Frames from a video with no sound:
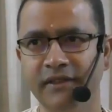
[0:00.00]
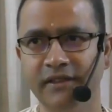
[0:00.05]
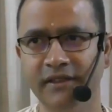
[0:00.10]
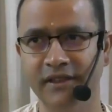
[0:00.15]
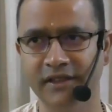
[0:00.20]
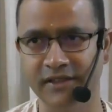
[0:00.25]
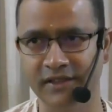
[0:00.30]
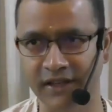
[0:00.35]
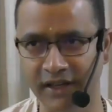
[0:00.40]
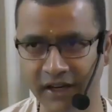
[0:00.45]

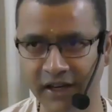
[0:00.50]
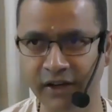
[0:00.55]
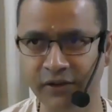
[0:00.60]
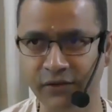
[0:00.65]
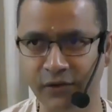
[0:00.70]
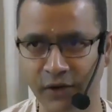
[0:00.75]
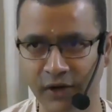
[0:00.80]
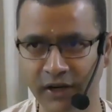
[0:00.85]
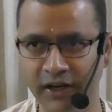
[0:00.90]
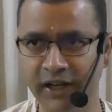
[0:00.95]
The study of
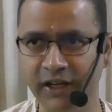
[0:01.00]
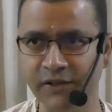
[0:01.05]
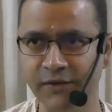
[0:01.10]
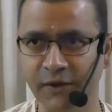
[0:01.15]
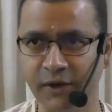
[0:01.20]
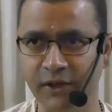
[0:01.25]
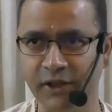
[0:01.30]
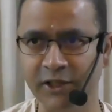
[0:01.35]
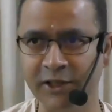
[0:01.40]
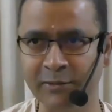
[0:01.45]
phonetics
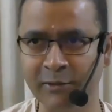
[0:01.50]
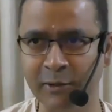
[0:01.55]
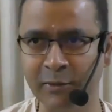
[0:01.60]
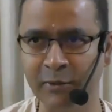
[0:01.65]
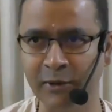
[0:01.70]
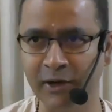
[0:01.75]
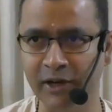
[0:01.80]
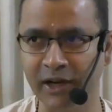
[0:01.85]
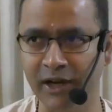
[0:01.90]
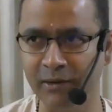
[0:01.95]
for these
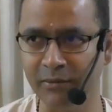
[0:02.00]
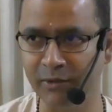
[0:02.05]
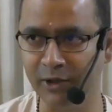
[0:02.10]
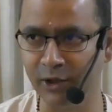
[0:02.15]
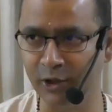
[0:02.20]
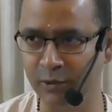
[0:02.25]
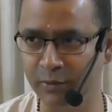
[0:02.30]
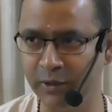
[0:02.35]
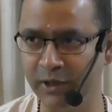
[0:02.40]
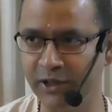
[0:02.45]
people came
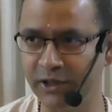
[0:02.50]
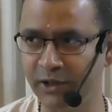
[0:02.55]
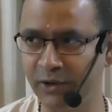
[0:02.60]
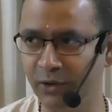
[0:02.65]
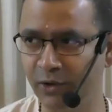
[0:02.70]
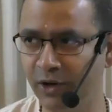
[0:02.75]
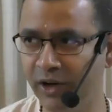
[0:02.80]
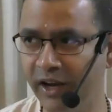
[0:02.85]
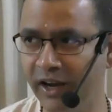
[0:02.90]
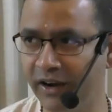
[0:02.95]
into picture
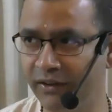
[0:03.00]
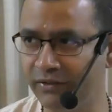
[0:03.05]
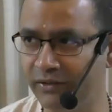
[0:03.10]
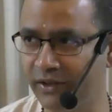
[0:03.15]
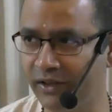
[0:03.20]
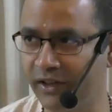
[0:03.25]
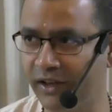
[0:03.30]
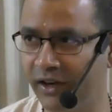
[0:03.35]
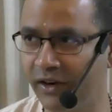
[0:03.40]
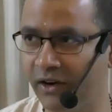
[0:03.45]
only after
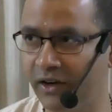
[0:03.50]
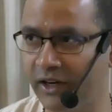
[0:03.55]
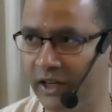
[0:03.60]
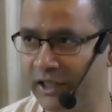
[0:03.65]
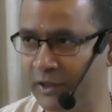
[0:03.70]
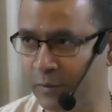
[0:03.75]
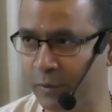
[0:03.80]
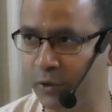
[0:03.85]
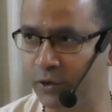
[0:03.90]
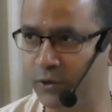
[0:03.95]
they got
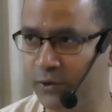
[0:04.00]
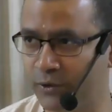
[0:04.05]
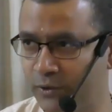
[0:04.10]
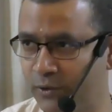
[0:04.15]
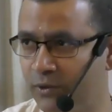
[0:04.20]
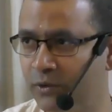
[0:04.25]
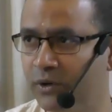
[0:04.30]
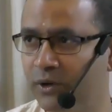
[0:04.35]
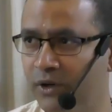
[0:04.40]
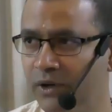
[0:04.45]
exposed
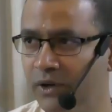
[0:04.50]
to